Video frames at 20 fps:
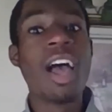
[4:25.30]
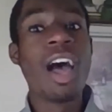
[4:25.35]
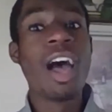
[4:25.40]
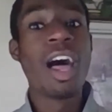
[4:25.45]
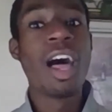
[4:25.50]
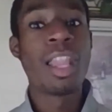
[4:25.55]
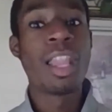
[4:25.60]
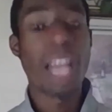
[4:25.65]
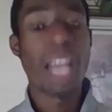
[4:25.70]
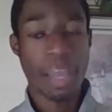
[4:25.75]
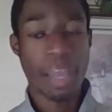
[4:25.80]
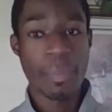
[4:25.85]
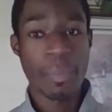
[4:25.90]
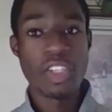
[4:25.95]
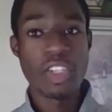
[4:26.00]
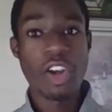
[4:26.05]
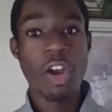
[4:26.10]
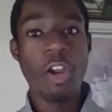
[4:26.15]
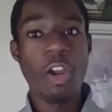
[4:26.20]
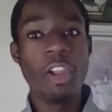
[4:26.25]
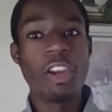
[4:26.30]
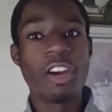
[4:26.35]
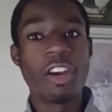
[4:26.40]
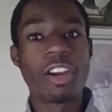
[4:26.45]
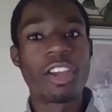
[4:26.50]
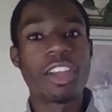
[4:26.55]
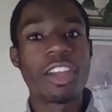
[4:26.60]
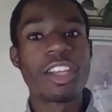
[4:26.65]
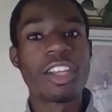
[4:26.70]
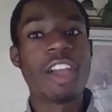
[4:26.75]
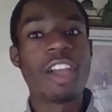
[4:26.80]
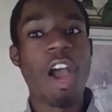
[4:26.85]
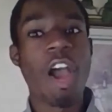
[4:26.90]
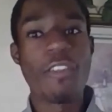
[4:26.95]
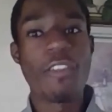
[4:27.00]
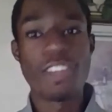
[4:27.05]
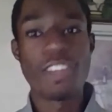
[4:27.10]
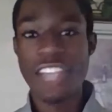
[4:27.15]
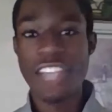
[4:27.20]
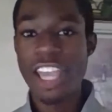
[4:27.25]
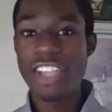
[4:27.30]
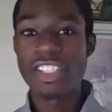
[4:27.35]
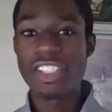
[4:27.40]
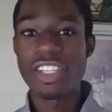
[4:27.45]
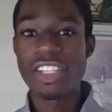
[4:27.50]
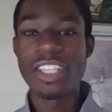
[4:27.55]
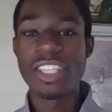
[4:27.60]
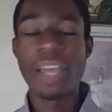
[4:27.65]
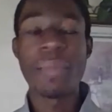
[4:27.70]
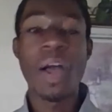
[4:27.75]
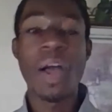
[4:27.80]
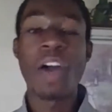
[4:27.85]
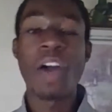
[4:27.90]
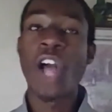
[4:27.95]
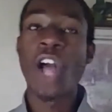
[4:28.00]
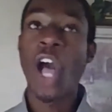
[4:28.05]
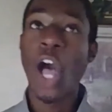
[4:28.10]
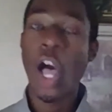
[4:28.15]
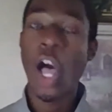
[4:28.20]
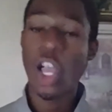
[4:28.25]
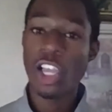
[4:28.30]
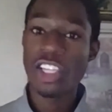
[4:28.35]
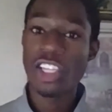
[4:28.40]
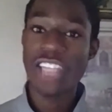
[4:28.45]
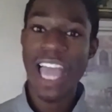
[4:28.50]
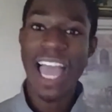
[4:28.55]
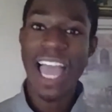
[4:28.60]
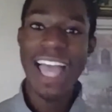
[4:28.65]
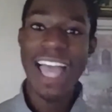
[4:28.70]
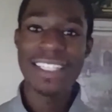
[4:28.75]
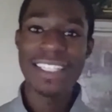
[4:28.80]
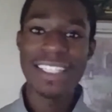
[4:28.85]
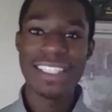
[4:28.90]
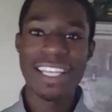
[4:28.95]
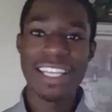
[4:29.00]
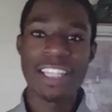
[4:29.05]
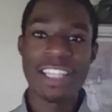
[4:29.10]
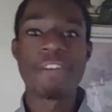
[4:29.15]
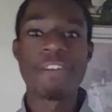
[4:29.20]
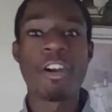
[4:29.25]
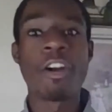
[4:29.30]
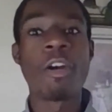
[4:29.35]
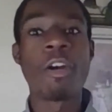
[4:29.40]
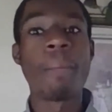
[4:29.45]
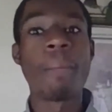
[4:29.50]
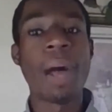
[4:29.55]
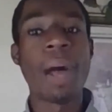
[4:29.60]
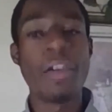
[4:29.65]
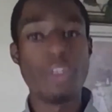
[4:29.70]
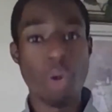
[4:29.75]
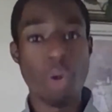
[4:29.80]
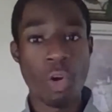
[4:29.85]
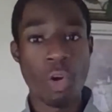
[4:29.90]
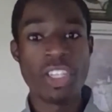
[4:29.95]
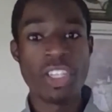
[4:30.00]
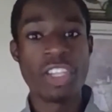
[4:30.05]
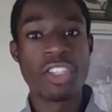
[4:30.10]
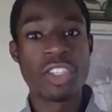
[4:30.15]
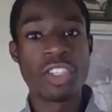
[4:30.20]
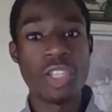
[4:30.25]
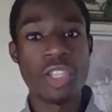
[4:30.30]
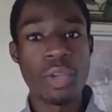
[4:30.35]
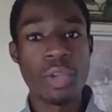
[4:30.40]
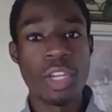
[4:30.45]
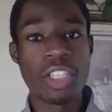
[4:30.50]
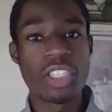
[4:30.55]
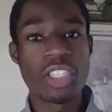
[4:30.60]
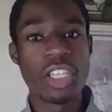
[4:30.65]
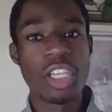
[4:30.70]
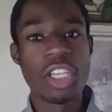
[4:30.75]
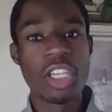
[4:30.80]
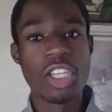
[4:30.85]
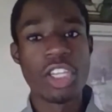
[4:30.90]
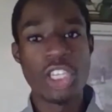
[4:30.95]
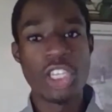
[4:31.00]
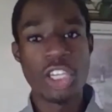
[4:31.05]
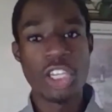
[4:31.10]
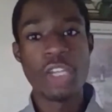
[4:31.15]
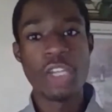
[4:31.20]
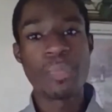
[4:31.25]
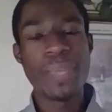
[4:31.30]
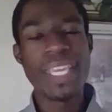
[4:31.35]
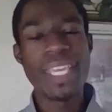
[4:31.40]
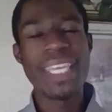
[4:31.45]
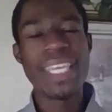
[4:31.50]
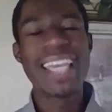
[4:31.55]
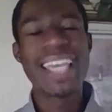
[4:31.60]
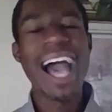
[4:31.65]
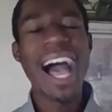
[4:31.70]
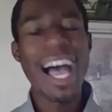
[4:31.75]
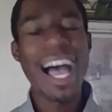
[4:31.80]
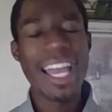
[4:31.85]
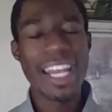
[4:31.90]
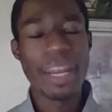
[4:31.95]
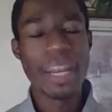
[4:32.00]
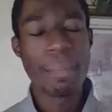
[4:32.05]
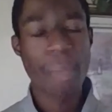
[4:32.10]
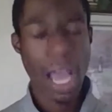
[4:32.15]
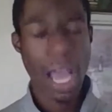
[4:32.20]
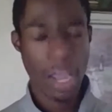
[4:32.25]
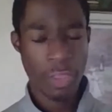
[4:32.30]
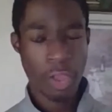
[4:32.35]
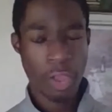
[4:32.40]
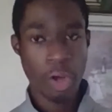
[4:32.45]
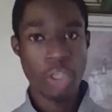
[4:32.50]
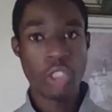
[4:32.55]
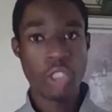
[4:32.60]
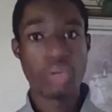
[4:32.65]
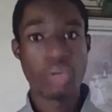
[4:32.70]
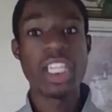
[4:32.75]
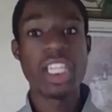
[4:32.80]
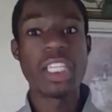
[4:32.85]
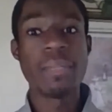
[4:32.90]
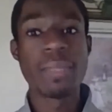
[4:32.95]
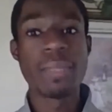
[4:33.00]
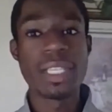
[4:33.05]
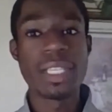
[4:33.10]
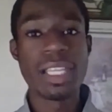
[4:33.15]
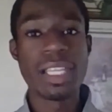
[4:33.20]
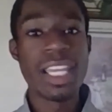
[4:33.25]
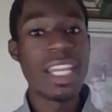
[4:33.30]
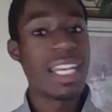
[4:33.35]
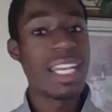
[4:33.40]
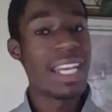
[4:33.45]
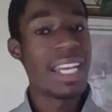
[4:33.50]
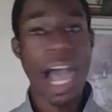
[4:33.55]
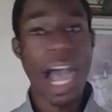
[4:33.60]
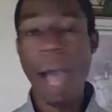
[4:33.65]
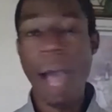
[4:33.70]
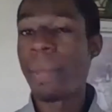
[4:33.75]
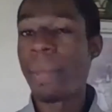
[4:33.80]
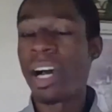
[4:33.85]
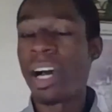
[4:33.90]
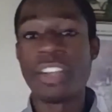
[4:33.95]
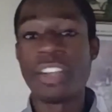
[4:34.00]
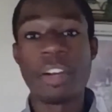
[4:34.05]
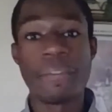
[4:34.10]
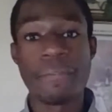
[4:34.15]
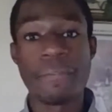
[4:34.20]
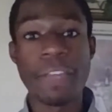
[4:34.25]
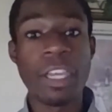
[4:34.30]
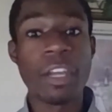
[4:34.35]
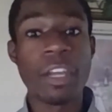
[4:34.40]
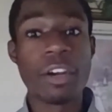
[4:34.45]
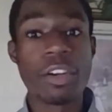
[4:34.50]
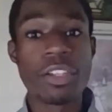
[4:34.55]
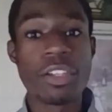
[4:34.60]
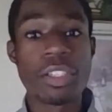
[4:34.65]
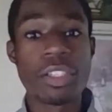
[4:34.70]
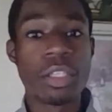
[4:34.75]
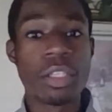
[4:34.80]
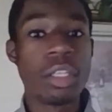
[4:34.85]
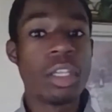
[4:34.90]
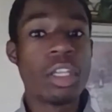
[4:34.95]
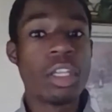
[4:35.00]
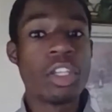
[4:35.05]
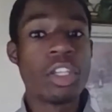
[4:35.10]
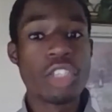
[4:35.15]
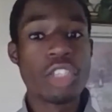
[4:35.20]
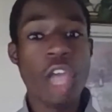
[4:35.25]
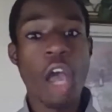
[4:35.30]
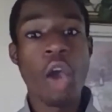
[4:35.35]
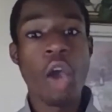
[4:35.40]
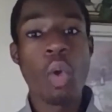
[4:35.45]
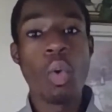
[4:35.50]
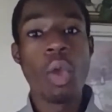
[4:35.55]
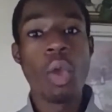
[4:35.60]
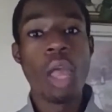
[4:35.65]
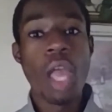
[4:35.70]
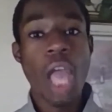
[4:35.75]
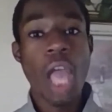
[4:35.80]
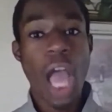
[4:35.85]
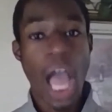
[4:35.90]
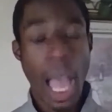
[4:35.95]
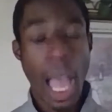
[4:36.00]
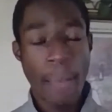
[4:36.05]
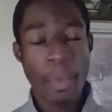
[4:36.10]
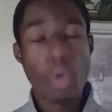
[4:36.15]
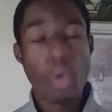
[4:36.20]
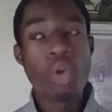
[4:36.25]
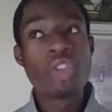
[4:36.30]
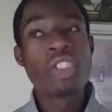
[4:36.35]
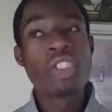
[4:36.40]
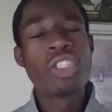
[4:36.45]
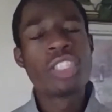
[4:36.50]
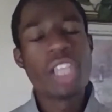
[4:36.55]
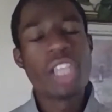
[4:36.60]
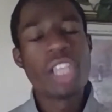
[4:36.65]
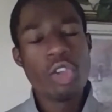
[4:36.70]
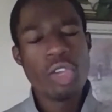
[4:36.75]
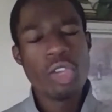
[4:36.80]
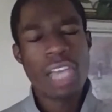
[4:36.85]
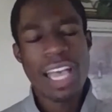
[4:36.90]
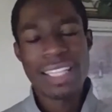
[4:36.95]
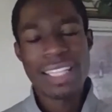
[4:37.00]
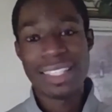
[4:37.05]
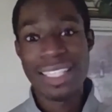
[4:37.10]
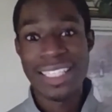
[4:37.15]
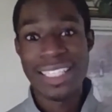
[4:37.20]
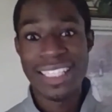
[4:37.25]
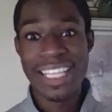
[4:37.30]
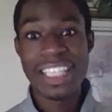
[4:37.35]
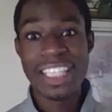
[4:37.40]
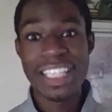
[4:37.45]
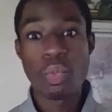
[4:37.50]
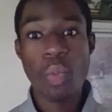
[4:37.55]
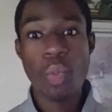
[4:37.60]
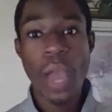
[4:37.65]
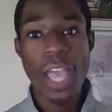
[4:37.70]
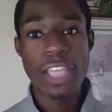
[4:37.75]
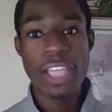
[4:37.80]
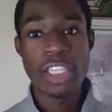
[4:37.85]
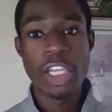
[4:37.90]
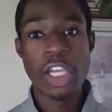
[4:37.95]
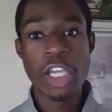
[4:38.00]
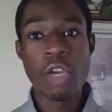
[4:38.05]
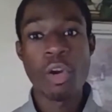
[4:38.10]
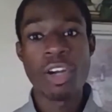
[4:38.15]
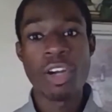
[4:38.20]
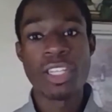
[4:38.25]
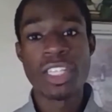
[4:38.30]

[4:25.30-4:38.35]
like I mentioned earlier, conversations about college access for minority students should be guided by their dreams, not by their fears. So I'm going to tell you guys the 6 ways. Here are